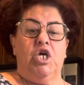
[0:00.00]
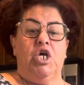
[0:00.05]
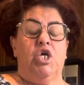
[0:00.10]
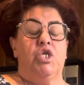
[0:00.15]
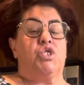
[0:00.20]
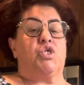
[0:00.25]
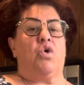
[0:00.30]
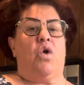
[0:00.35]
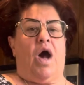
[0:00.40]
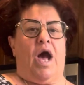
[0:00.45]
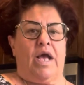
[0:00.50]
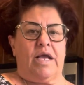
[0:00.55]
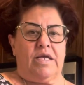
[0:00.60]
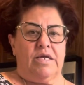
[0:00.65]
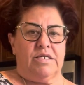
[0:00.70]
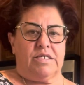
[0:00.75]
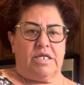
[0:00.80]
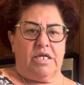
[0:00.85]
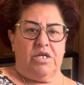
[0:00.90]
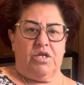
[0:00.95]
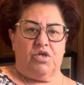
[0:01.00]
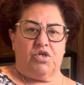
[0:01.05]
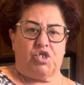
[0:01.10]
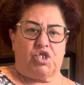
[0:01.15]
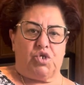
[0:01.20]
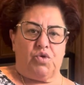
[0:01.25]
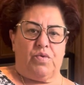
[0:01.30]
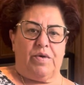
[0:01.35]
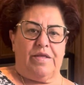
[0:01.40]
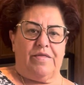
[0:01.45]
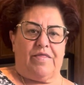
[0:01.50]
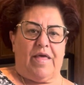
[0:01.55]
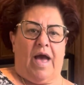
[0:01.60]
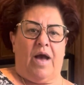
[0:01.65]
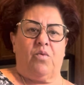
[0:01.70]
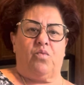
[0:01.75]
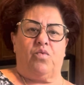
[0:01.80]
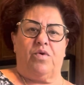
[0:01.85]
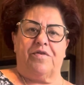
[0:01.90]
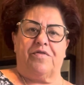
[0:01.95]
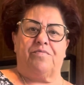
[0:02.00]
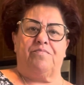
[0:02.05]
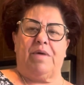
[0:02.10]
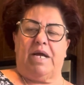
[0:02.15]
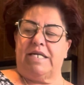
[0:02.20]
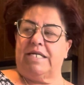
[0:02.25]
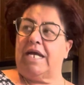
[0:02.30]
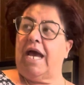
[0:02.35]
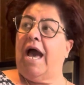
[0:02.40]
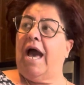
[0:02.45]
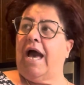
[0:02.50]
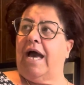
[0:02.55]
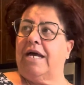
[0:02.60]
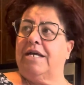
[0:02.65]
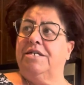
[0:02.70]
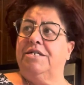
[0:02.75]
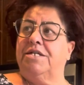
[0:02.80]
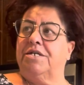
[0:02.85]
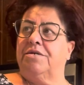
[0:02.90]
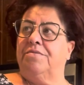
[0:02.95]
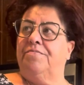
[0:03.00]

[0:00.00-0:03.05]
so I continued doing that with my dad.